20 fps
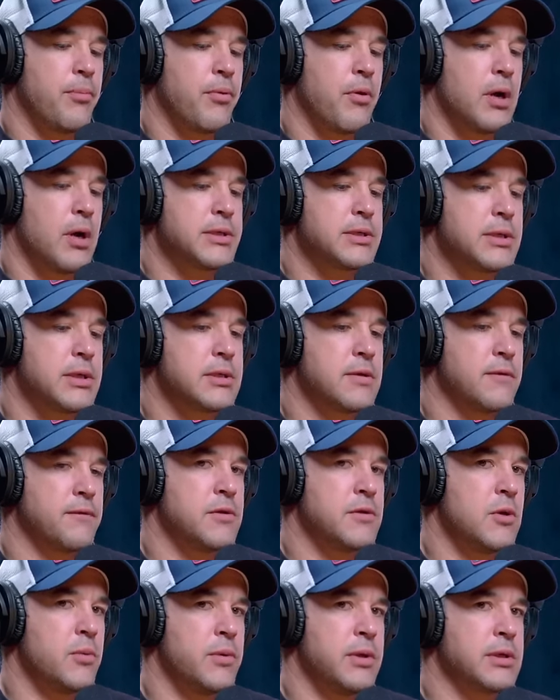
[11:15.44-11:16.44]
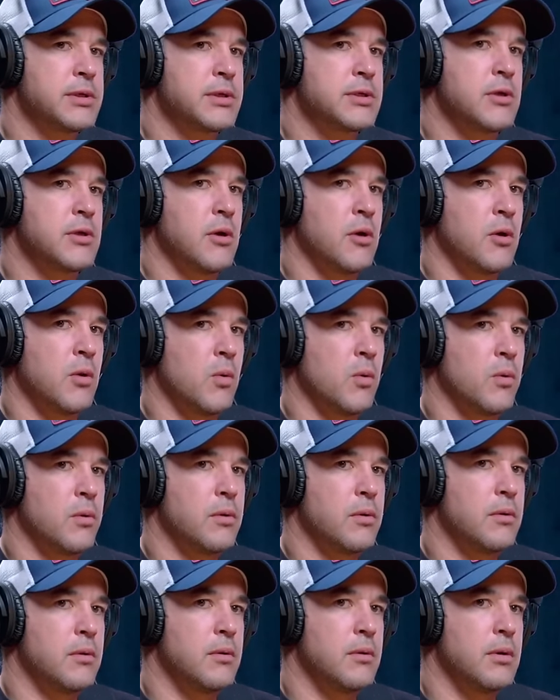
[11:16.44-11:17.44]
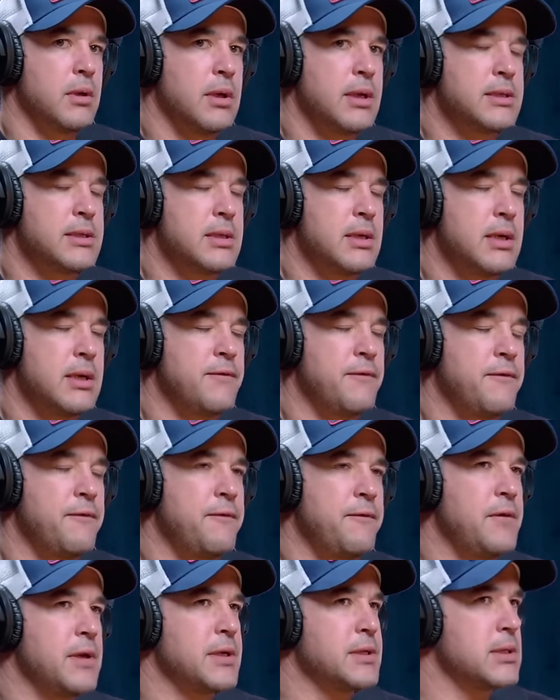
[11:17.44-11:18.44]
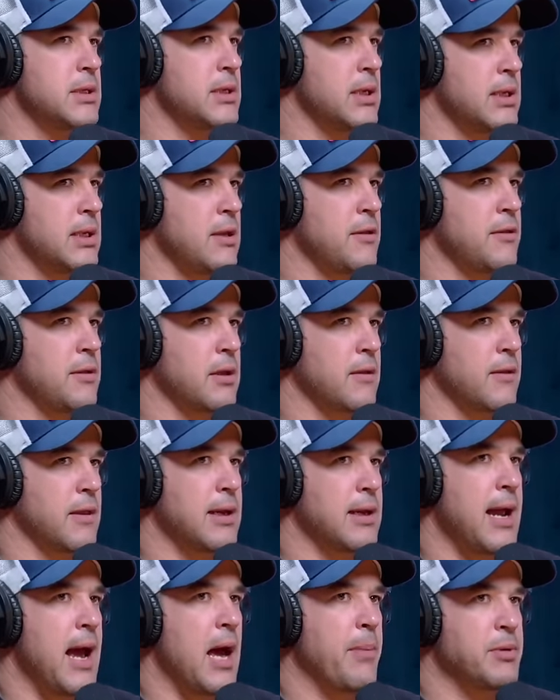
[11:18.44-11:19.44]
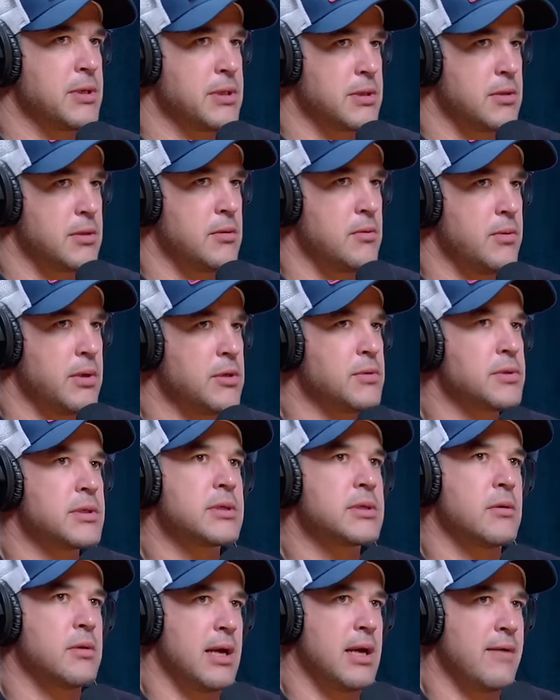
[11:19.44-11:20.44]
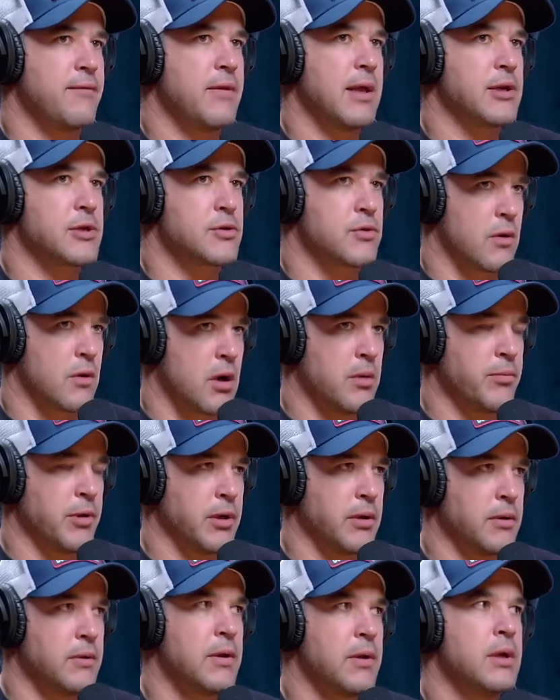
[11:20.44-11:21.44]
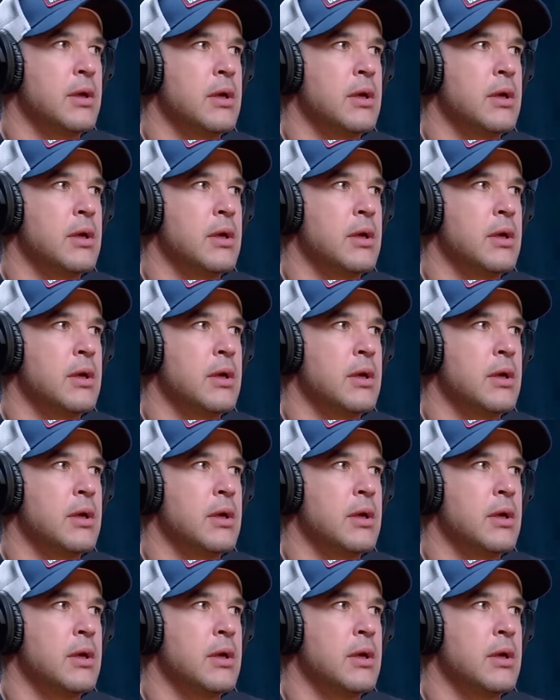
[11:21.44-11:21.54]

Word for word: process of doing so, it's not fixing anything that happened to you, and you still had that trauma.